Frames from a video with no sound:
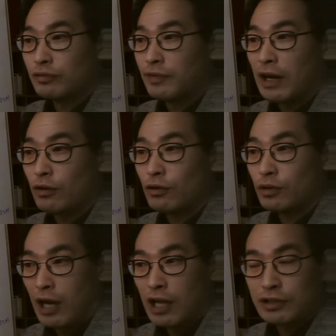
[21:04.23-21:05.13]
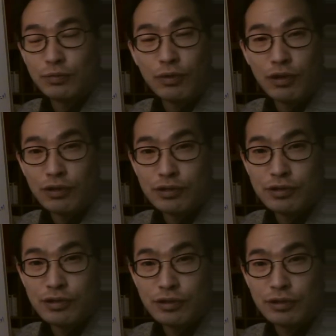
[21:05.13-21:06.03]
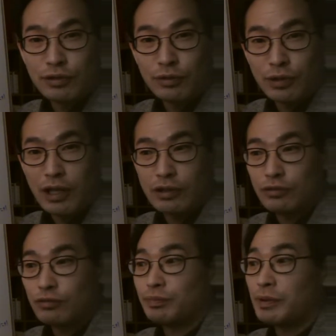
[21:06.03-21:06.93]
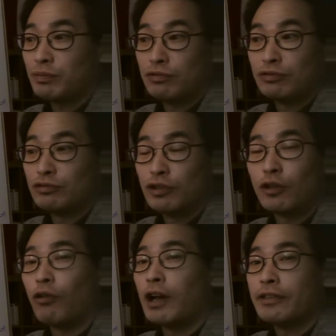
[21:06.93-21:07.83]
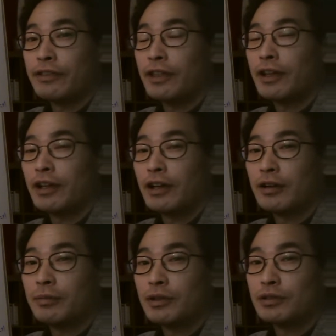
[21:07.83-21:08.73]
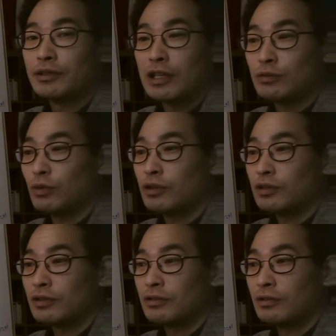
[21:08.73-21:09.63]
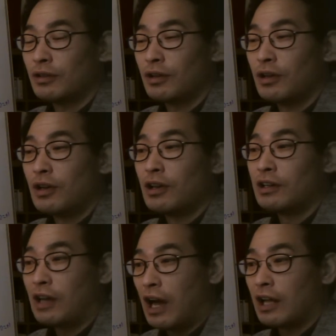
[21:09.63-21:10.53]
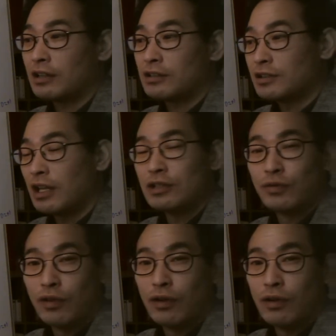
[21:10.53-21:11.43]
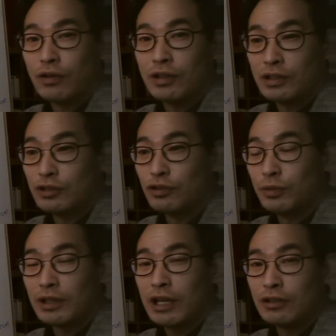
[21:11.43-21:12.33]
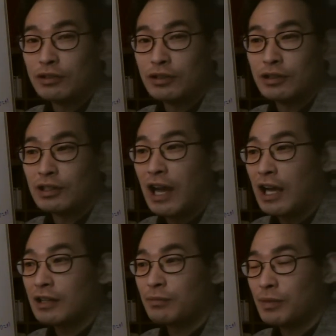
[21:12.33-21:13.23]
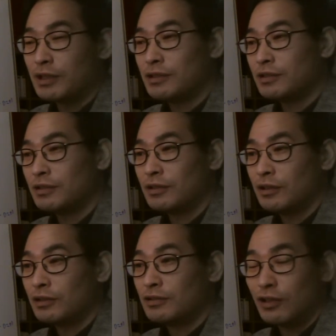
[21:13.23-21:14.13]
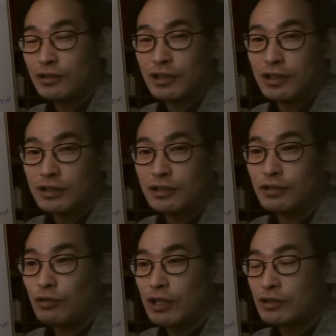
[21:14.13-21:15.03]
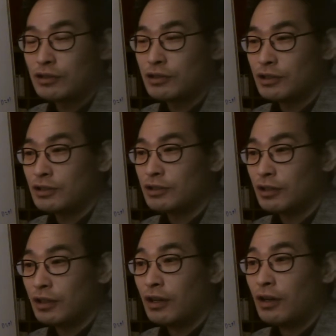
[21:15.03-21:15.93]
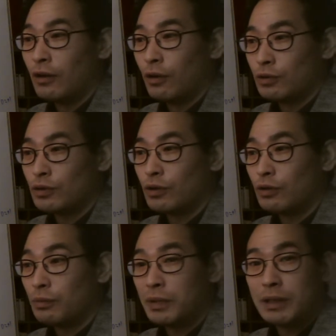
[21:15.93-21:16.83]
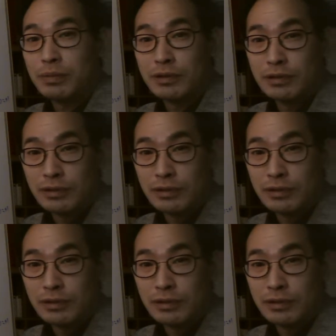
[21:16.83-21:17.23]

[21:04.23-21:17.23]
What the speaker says: follow God's words, okay? People who do the right thing, because that's what God stands for in humanology. God means justice, righteousness, also people,